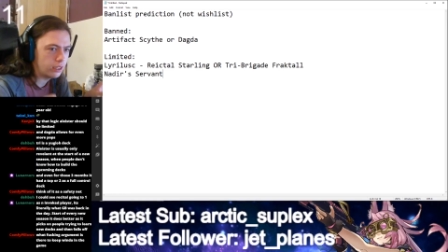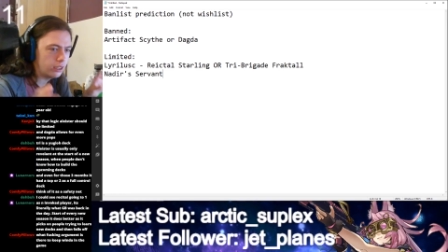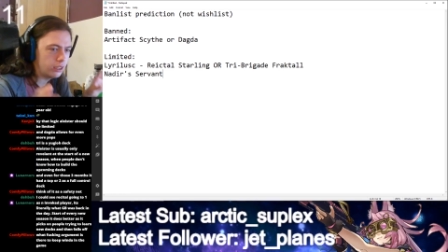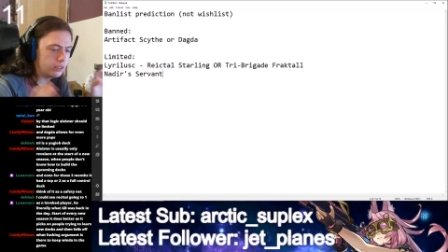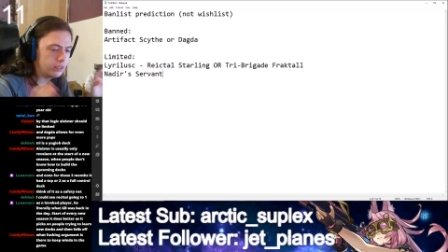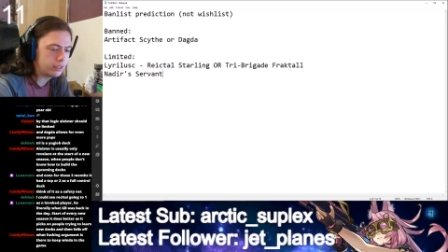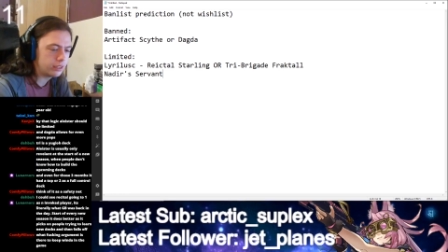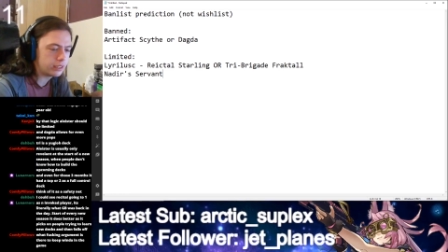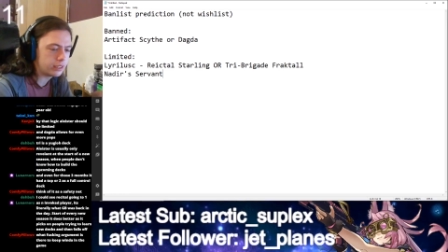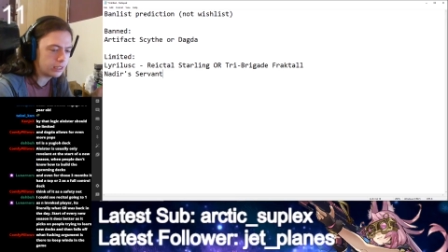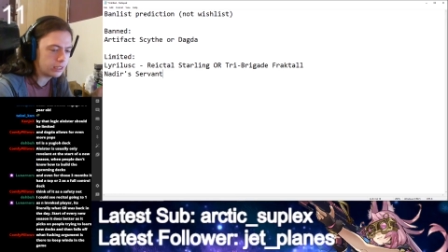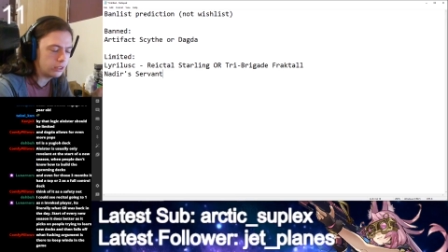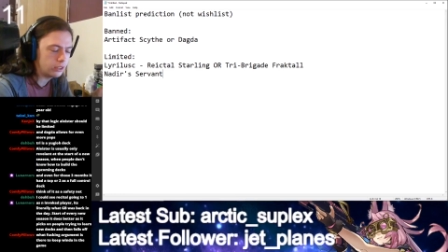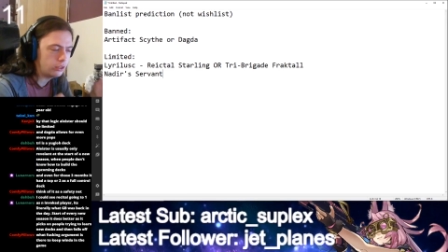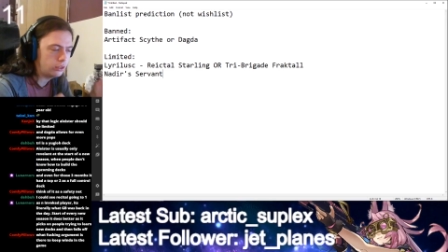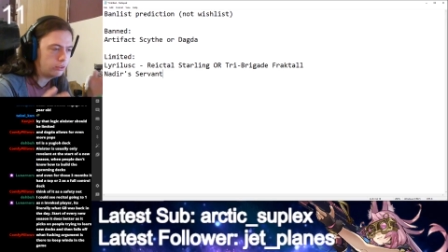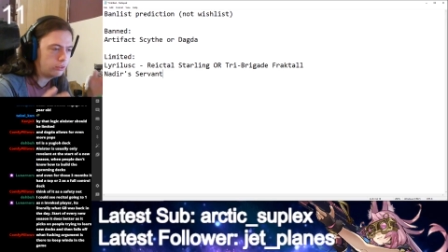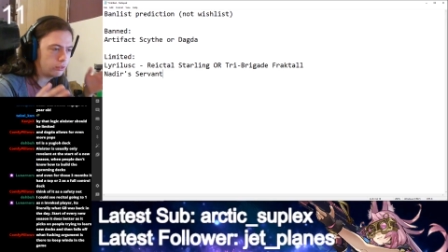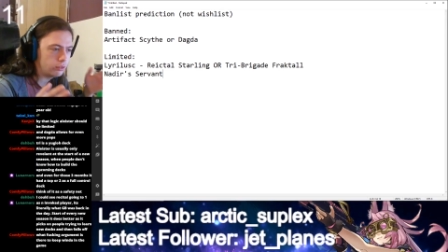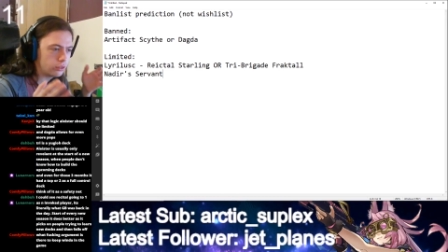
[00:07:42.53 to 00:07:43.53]

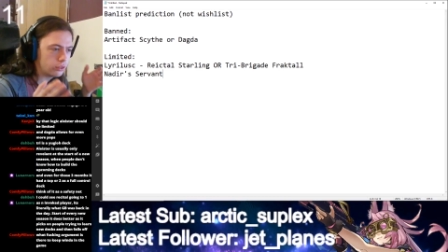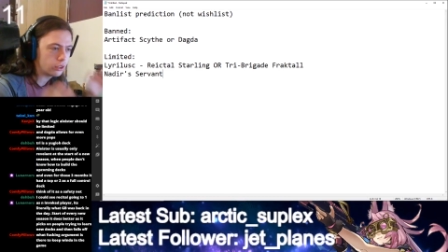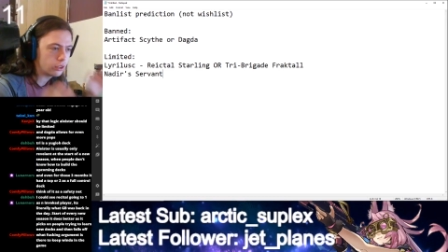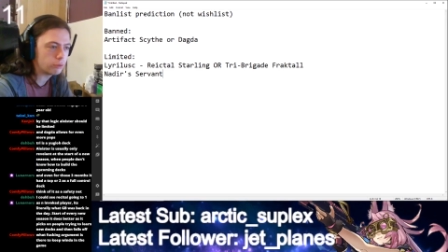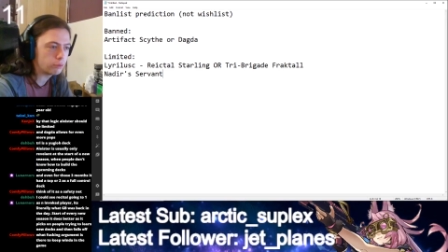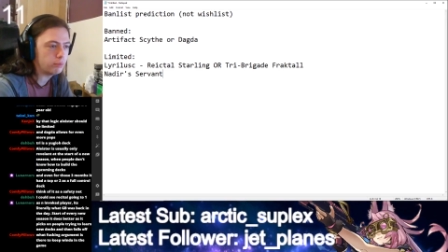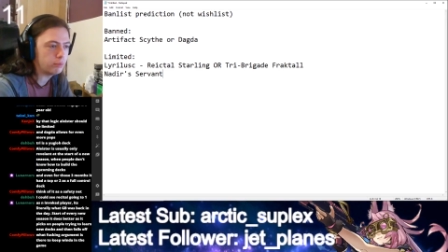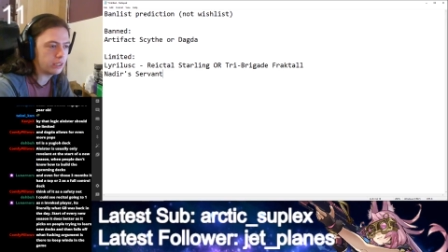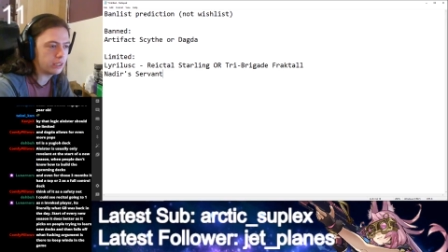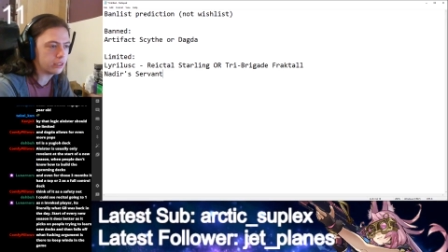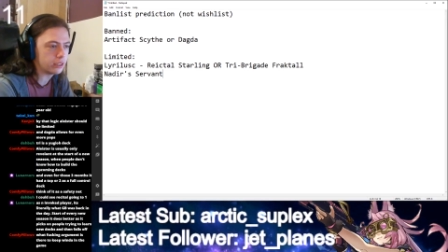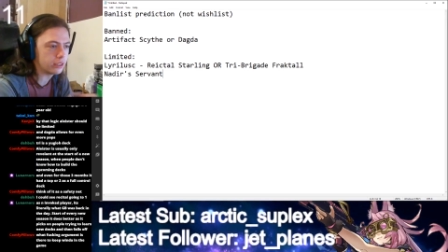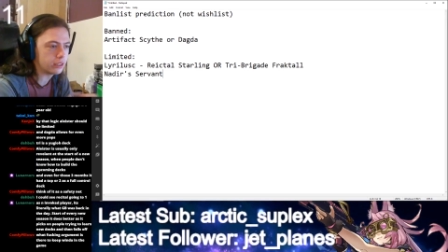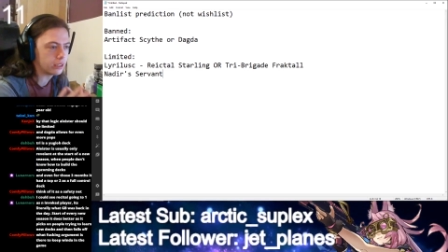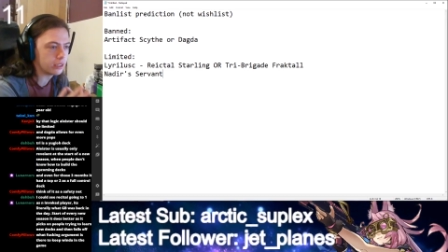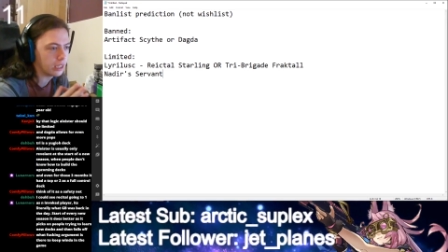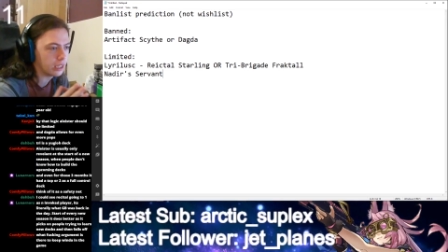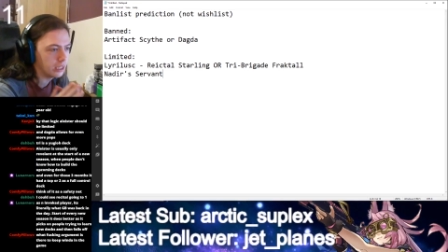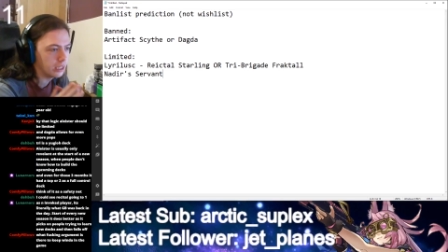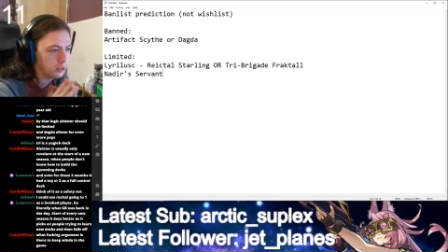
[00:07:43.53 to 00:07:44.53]
until Dogmatica
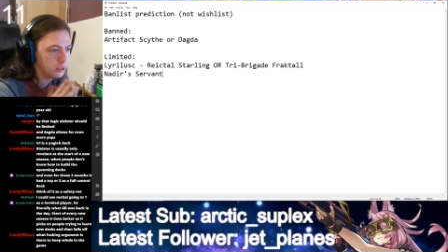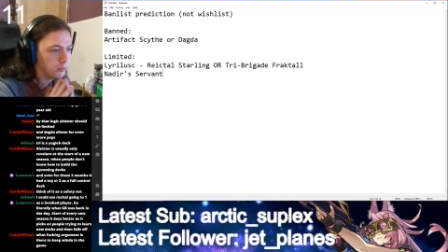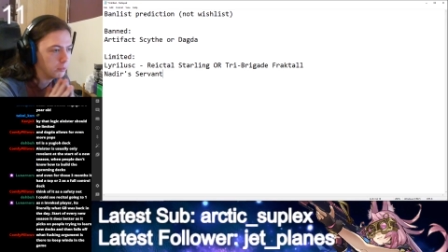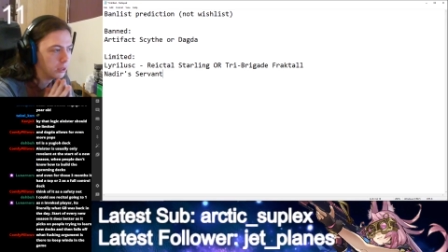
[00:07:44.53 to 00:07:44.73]
came.